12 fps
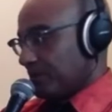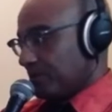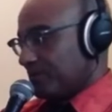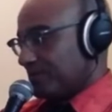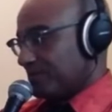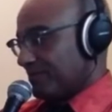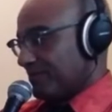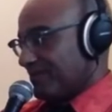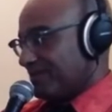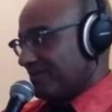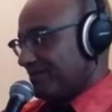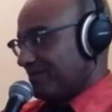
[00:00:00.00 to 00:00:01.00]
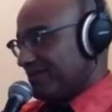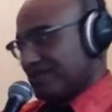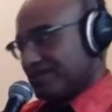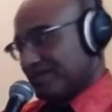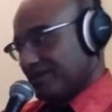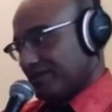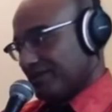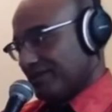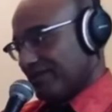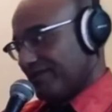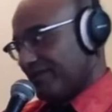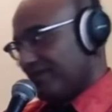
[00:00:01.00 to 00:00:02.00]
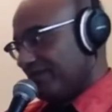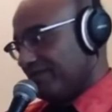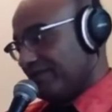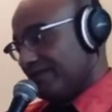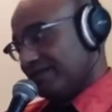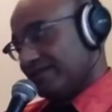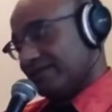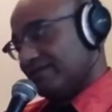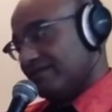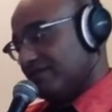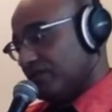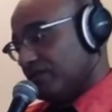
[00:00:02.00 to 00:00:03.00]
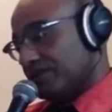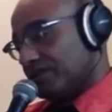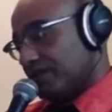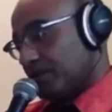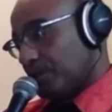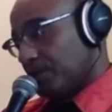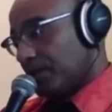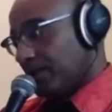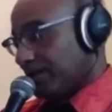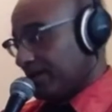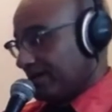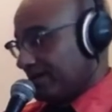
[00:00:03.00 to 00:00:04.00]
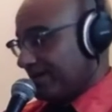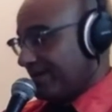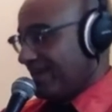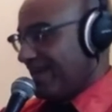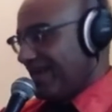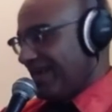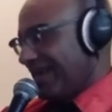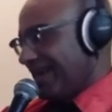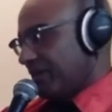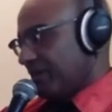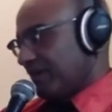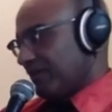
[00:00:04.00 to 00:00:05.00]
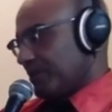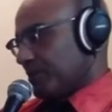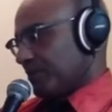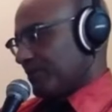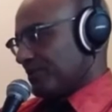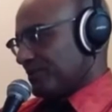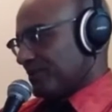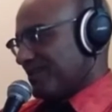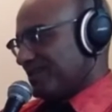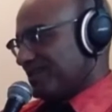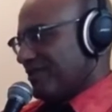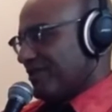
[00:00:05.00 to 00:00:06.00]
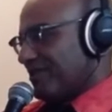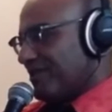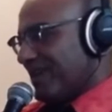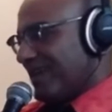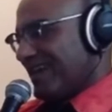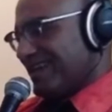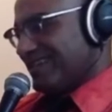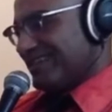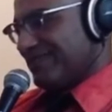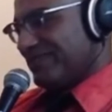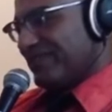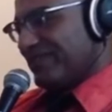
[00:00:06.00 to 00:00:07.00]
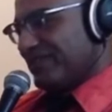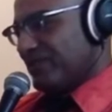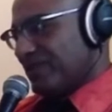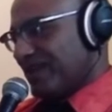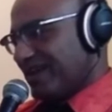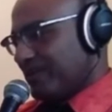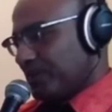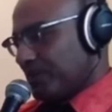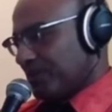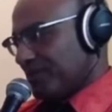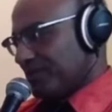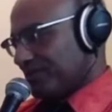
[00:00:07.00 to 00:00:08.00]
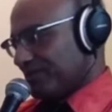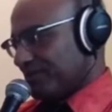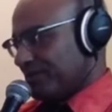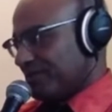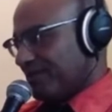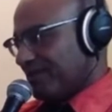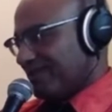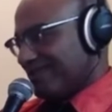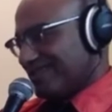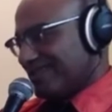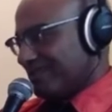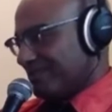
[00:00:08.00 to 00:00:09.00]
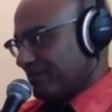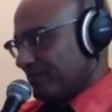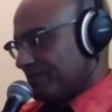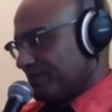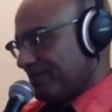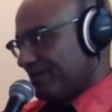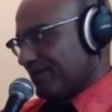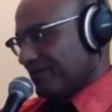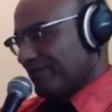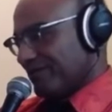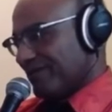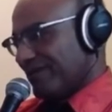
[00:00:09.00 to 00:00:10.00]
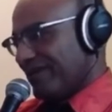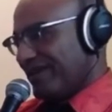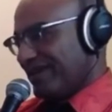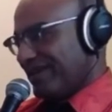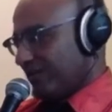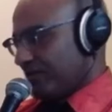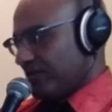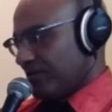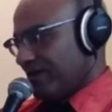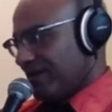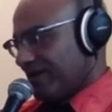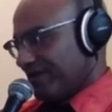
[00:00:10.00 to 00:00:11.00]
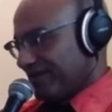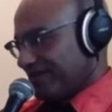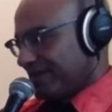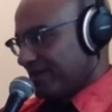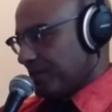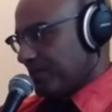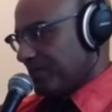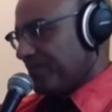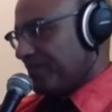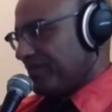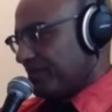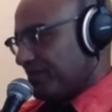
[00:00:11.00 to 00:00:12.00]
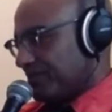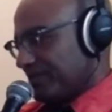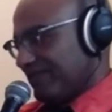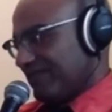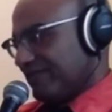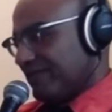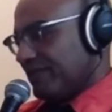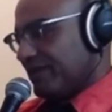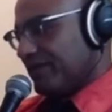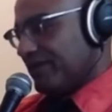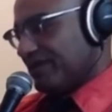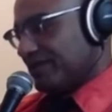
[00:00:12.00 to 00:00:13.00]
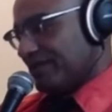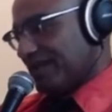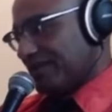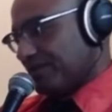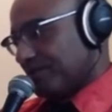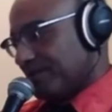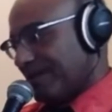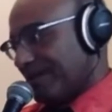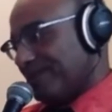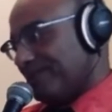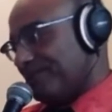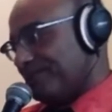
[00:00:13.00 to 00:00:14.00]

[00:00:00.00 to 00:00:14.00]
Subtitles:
troops were bent on business elsewhere. But no such luck. One of the troopers raised an armored hand. Luke had no choice but to respond as he pulled the speeder over. He grew aware of the attention they were receiving from curious passers-by.